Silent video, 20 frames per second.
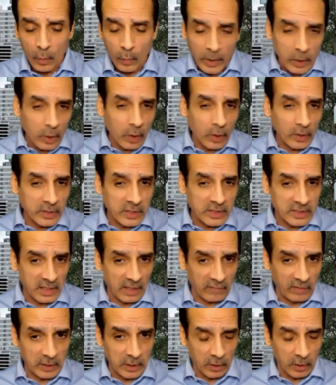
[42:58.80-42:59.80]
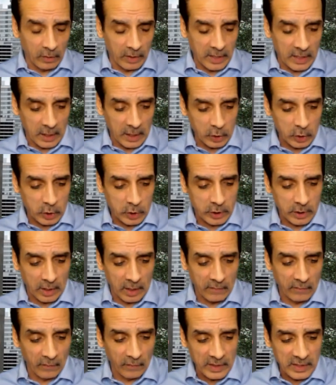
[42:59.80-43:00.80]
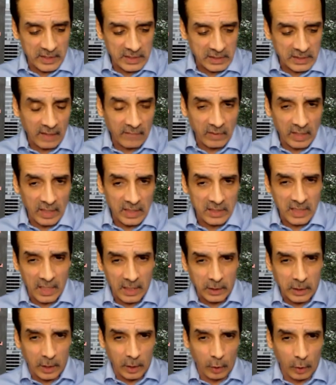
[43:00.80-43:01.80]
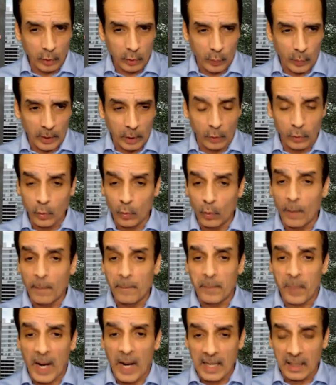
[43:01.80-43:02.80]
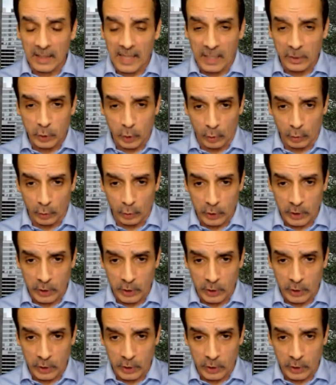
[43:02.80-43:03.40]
We call it the 7-year itch. Every 7 to 10 years, we go through a biological